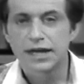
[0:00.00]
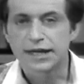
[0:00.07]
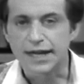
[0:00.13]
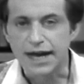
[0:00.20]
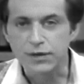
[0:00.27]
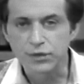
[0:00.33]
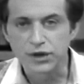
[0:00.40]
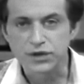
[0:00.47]

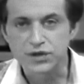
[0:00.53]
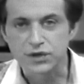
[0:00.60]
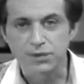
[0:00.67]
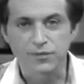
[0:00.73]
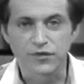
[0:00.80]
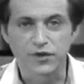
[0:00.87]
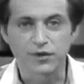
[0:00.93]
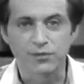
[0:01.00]
Now we'll
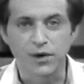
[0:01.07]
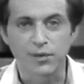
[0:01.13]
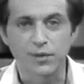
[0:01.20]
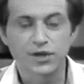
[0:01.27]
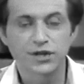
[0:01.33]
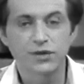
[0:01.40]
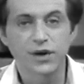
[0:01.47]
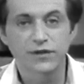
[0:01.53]
assume for the
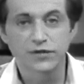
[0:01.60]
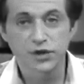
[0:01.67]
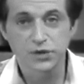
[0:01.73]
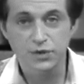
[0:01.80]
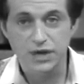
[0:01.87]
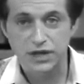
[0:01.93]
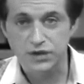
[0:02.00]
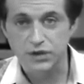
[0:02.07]
moment you have
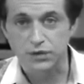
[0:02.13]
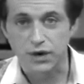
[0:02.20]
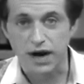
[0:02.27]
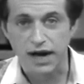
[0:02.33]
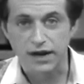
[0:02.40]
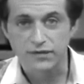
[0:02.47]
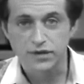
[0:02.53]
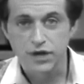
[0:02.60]
2 disk
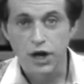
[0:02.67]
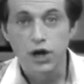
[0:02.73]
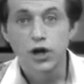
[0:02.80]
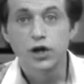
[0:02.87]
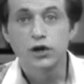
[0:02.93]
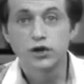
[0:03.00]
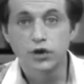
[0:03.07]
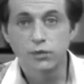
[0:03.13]
drives.
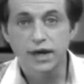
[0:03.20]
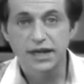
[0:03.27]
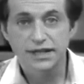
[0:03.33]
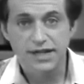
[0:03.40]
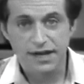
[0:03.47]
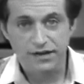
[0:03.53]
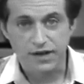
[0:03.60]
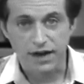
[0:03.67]
You want to
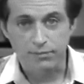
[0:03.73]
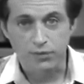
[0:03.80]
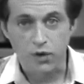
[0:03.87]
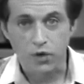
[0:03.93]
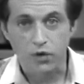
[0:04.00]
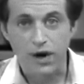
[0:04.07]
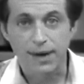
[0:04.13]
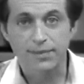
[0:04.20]
take that
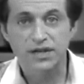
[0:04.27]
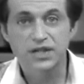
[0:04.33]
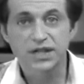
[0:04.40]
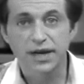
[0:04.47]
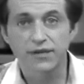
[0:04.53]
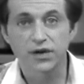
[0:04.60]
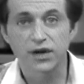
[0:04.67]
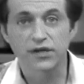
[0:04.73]
program and
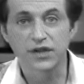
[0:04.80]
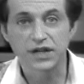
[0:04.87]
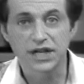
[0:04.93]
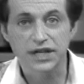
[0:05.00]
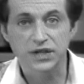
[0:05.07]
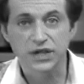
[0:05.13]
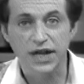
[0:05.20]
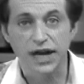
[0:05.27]
save it on the
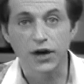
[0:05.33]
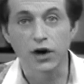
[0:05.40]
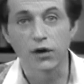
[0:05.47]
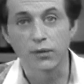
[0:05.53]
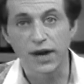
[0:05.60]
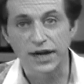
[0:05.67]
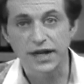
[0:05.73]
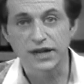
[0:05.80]
diskette
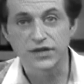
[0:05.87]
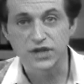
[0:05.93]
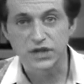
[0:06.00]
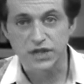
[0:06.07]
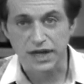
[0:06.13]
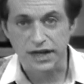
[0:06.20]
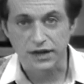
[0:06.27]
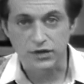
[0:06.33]
already in the
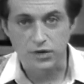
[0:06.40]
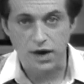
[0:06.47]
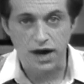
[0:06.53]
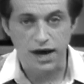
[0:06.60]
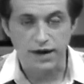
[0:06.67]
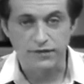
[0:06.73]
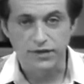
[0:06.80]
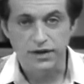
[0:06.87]
second
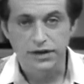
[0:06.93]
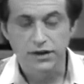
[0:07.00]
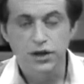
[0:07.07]
drive.